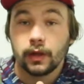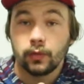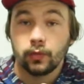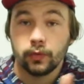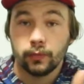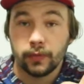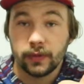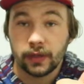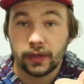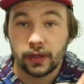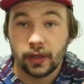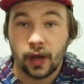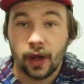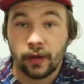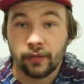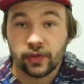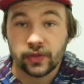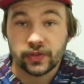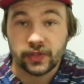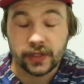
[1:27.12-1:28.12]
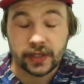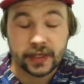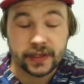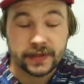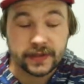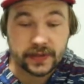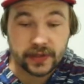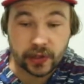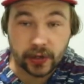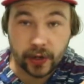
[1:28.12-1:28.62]
would be obviously
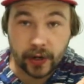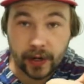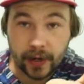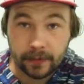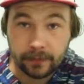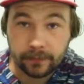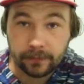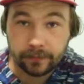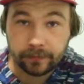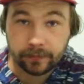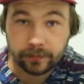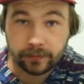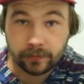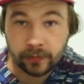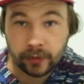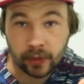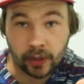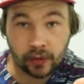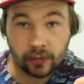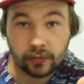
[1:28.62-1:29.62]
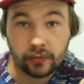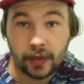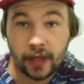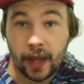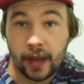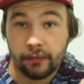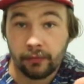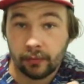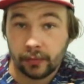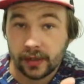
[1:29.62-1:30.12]
Instagram. You know,
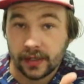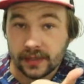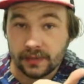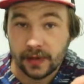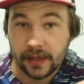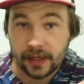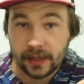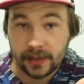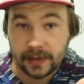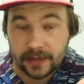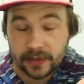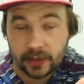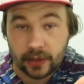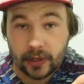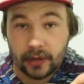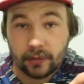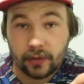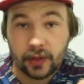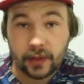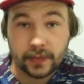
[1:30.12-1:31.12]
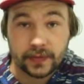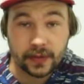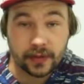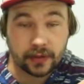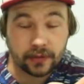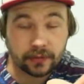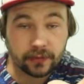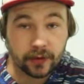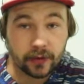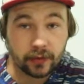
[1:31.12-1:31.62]
everybody's making Instagram clips on
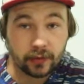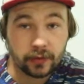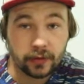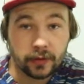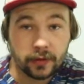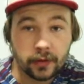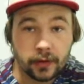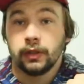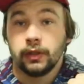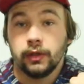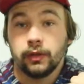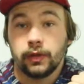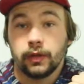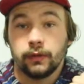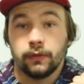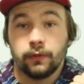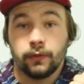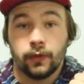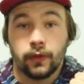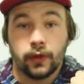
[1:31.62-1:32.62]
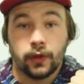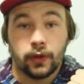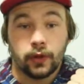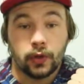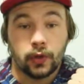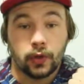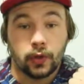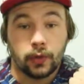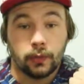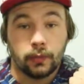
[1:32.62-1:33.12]
their phone. You could
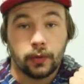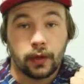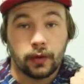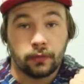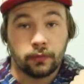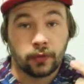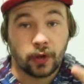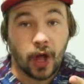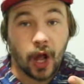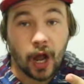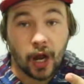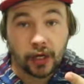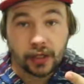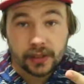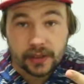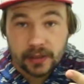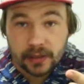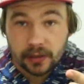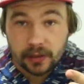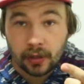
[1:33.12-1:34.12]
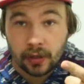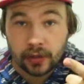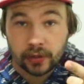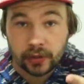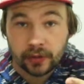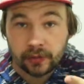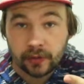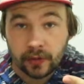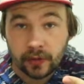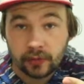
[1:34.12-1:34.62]
film vlogs on
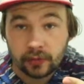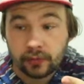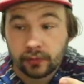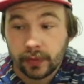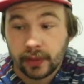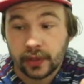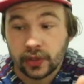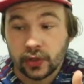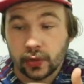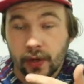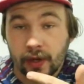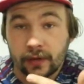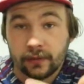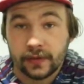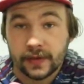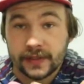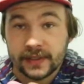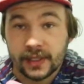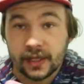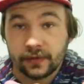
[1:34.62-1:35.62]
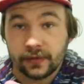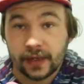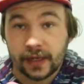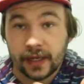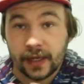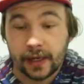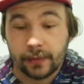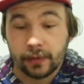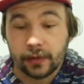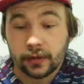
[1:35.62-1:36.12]
your phone because you have the selfie
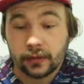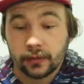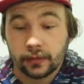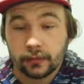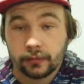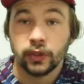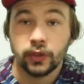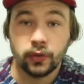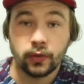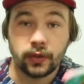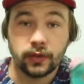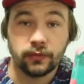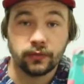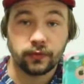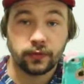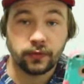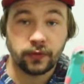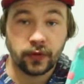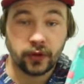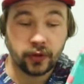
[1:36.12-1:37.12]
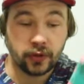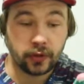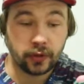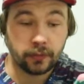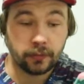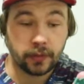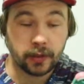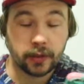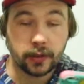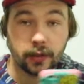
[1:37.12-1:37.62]
camera. You can
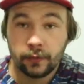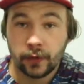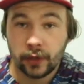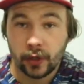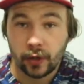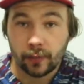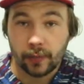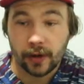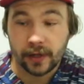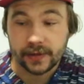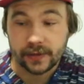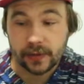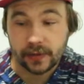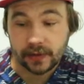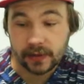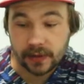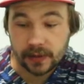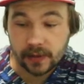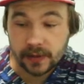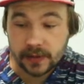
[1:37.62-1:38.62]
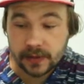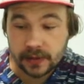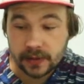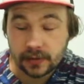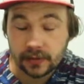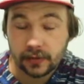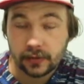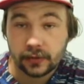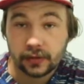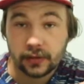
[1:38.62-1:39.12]
film video parts with these